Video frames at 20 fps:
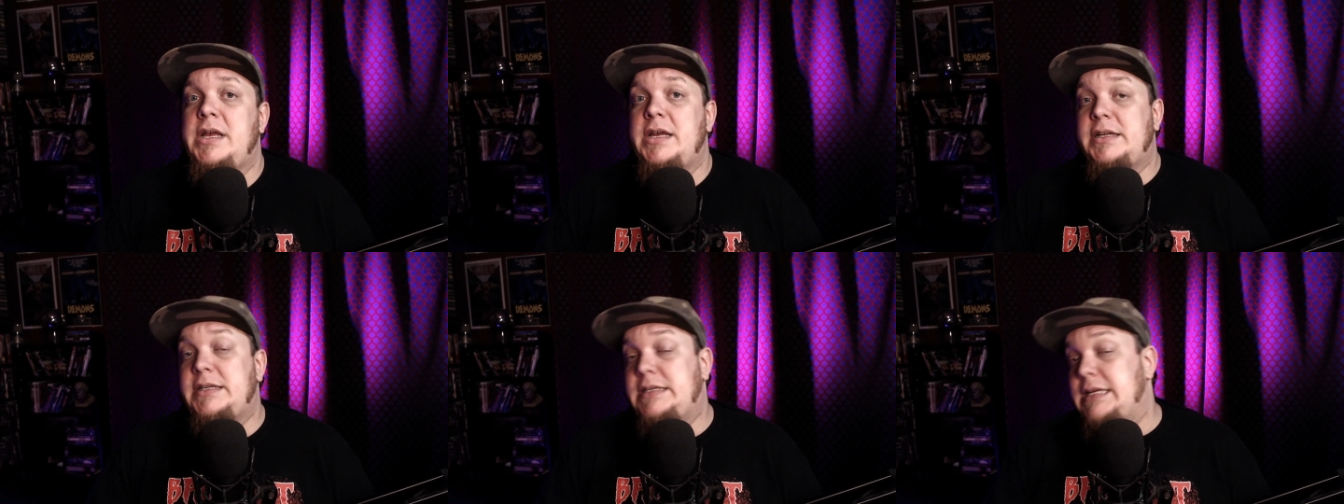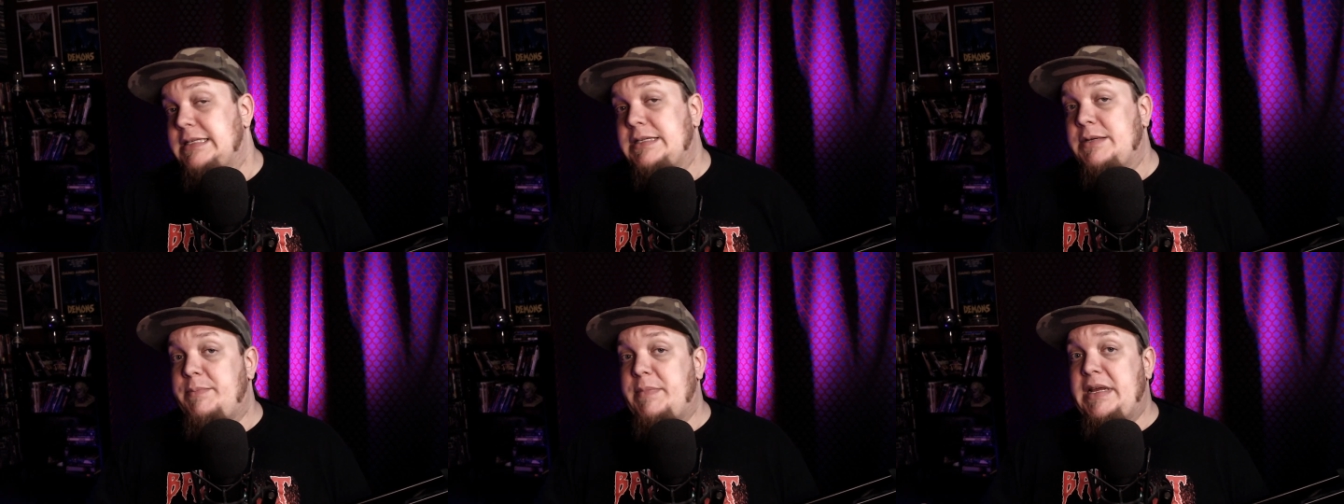
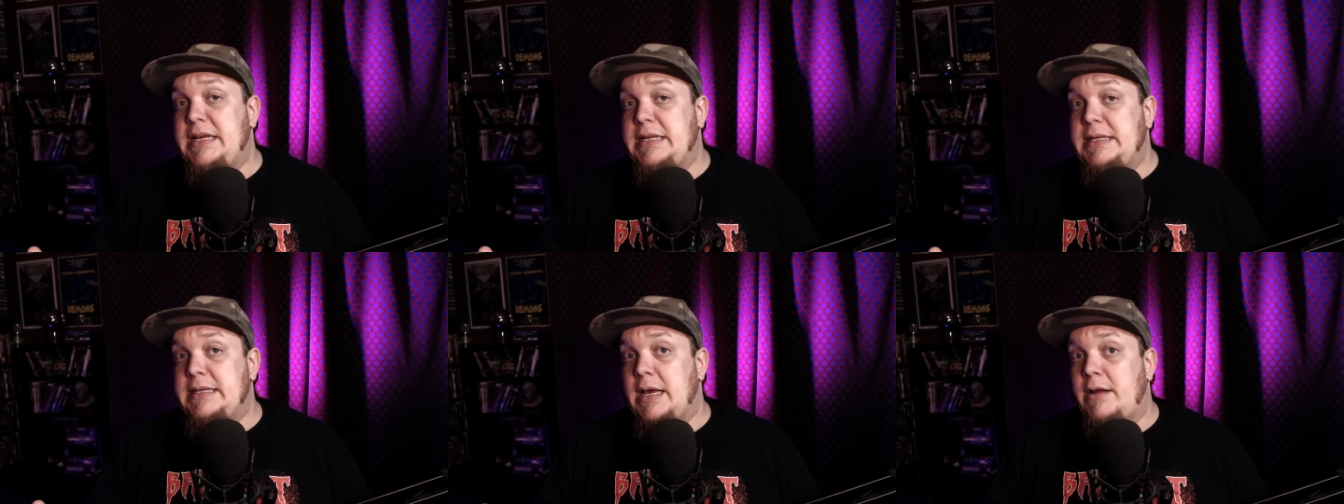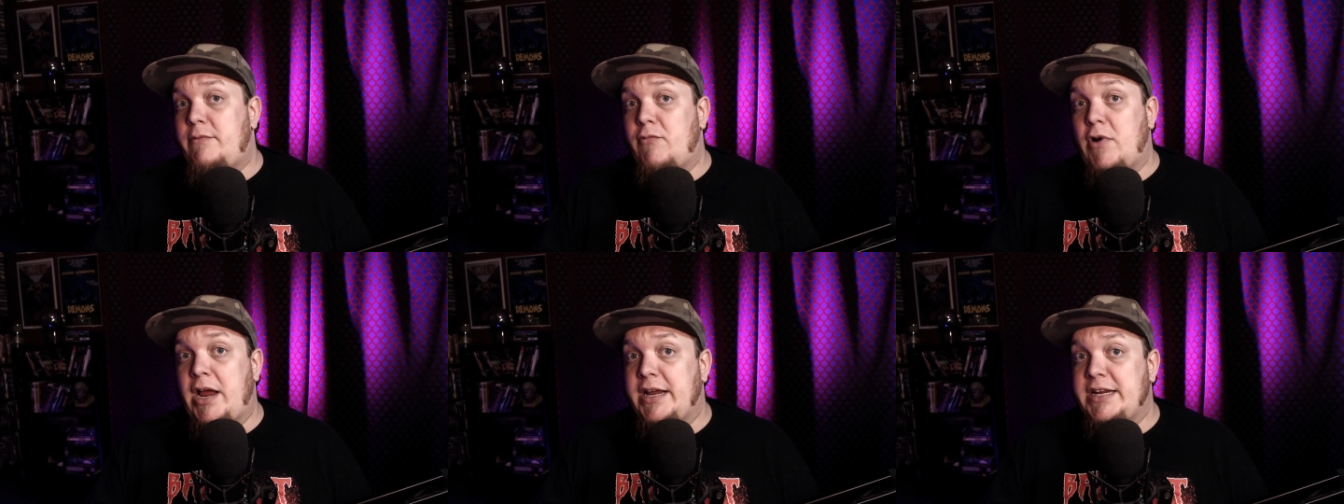doesn't mean
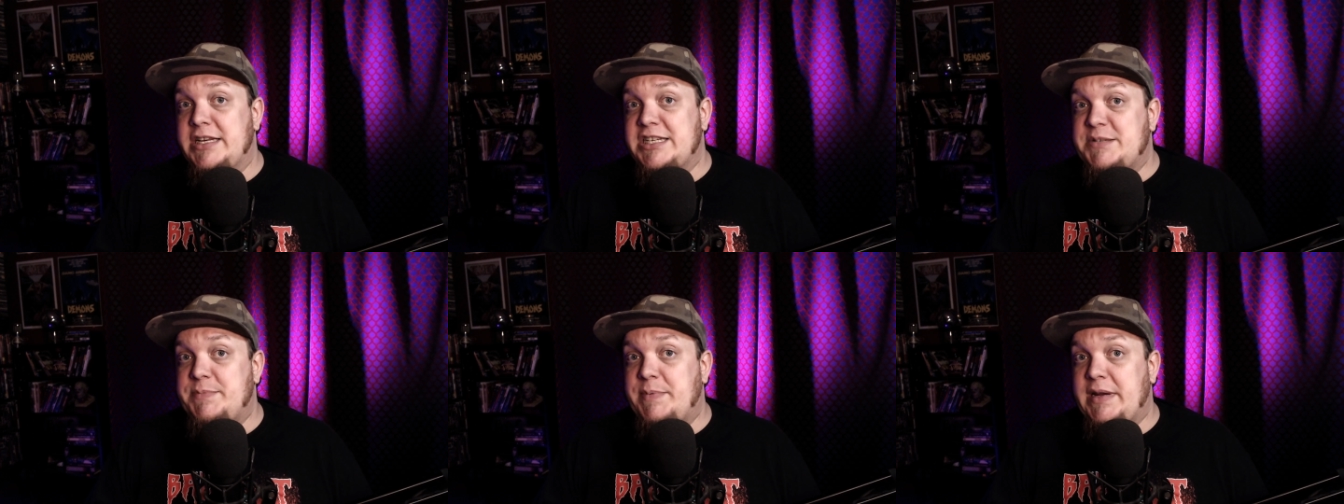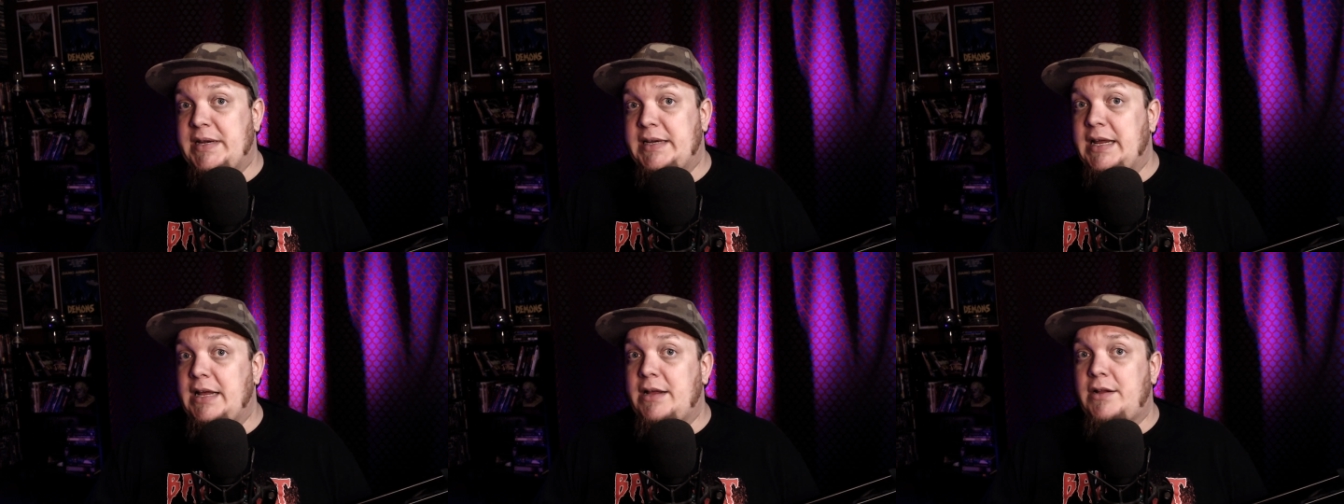that Ryan
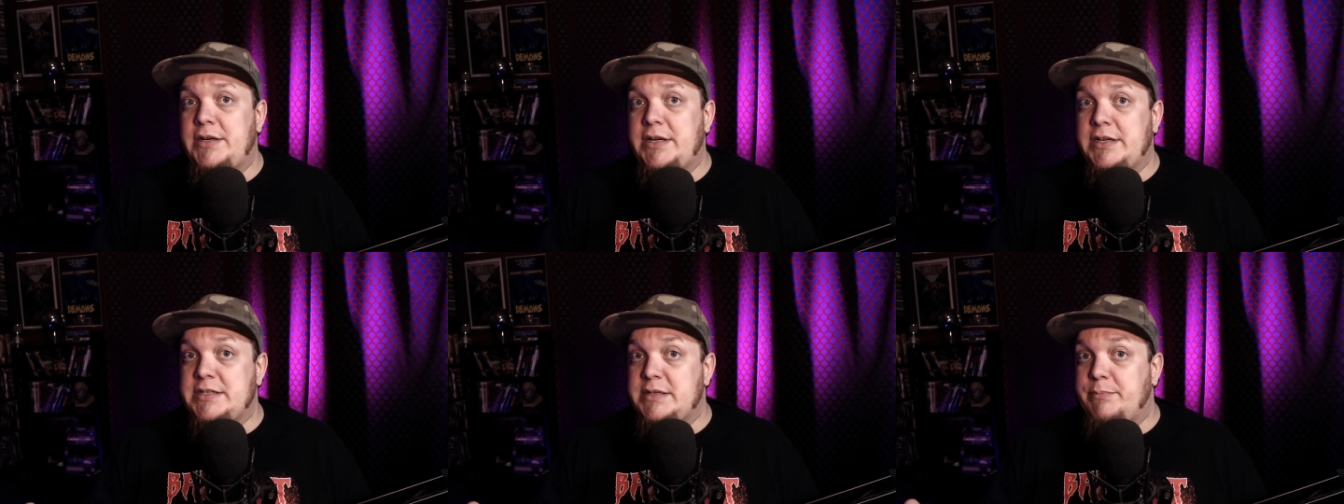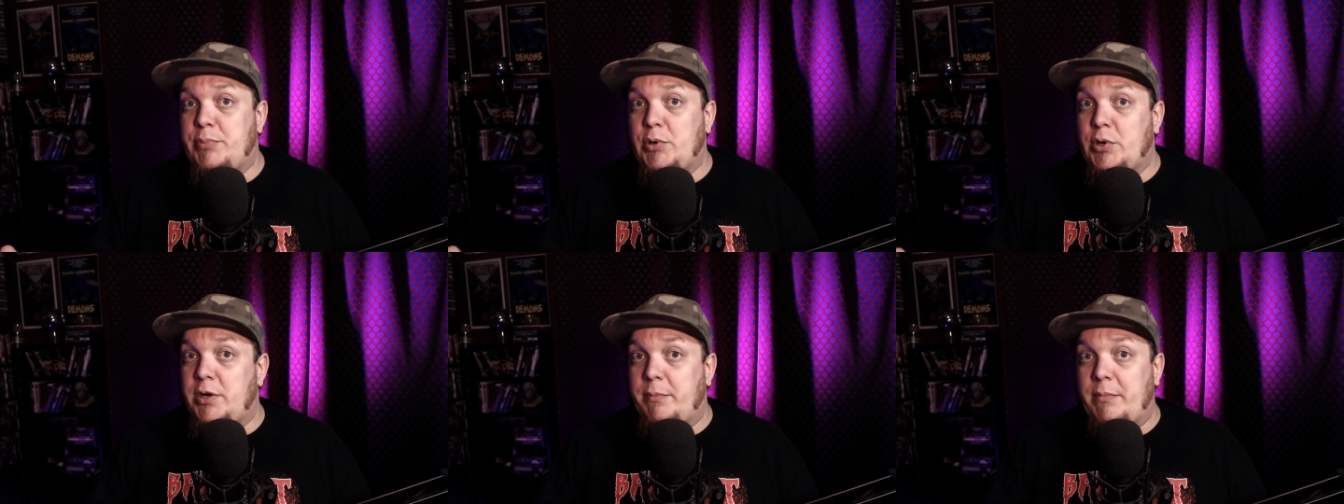Spindell doesn't
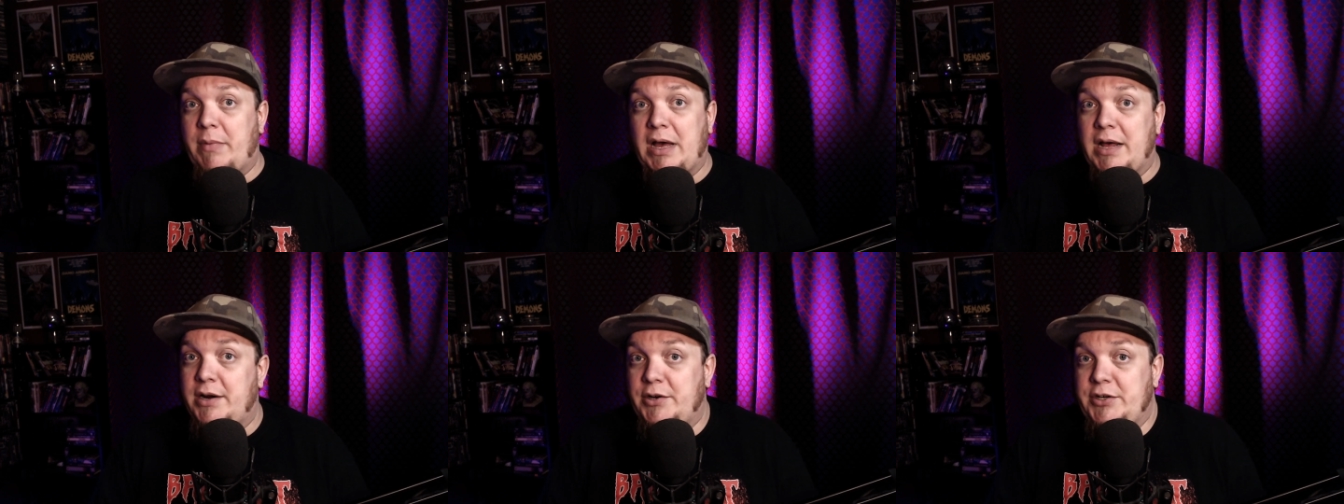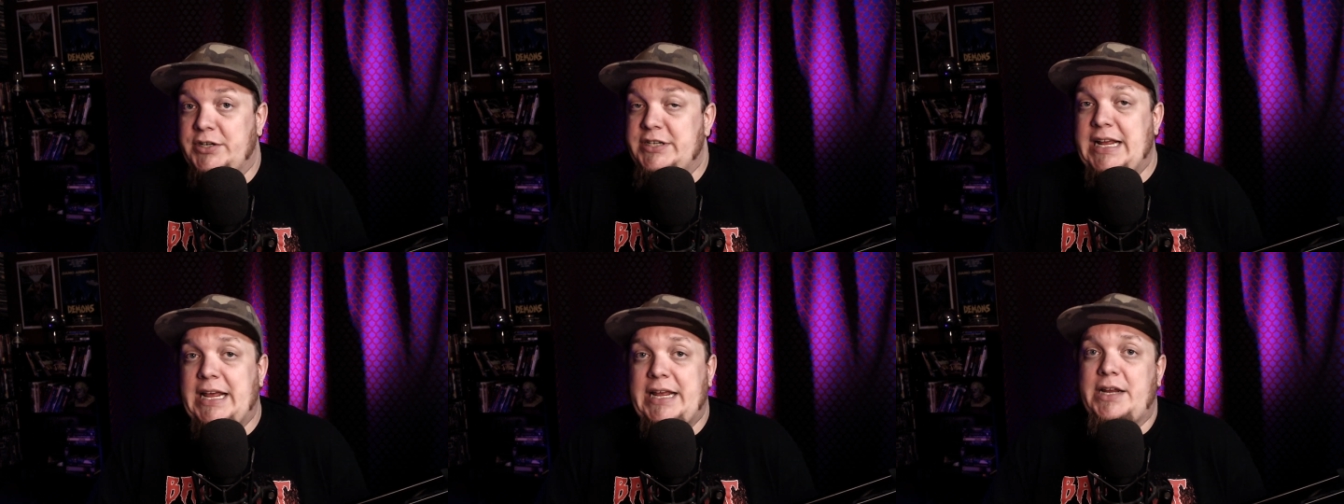put a
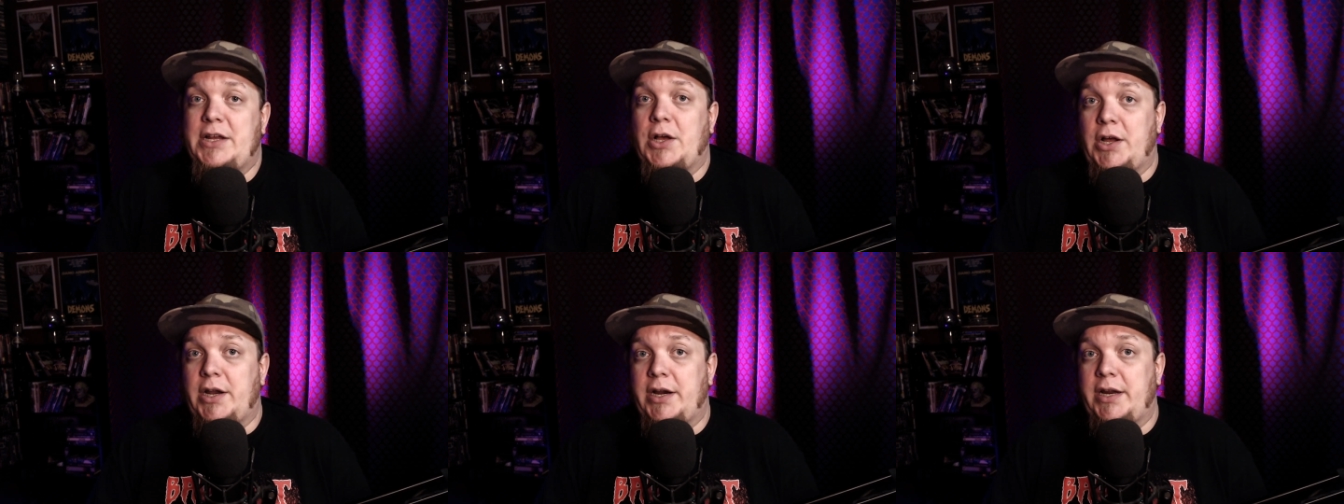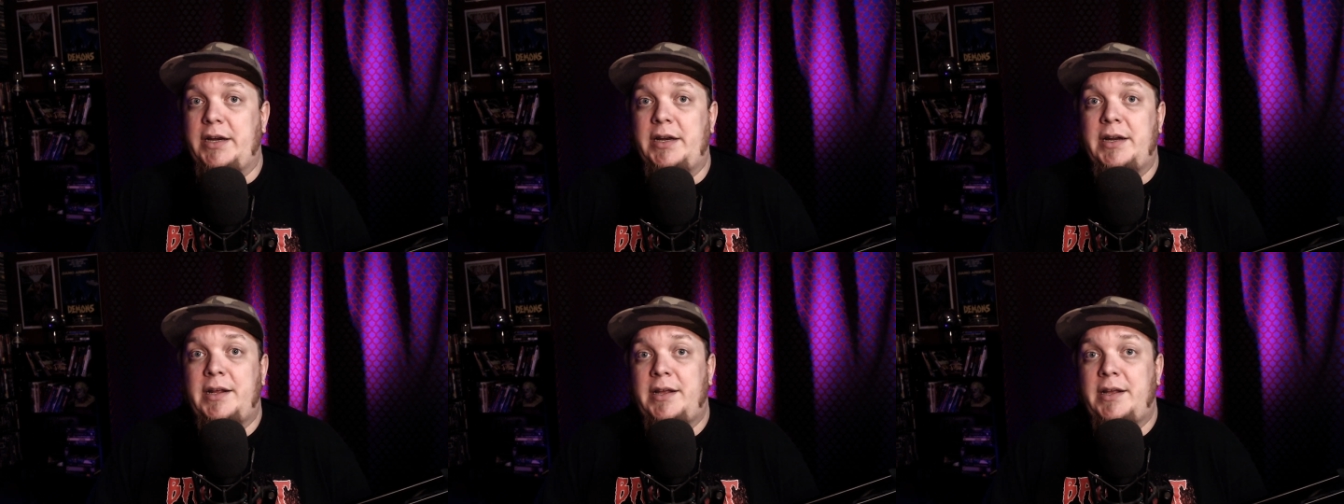modern take on it.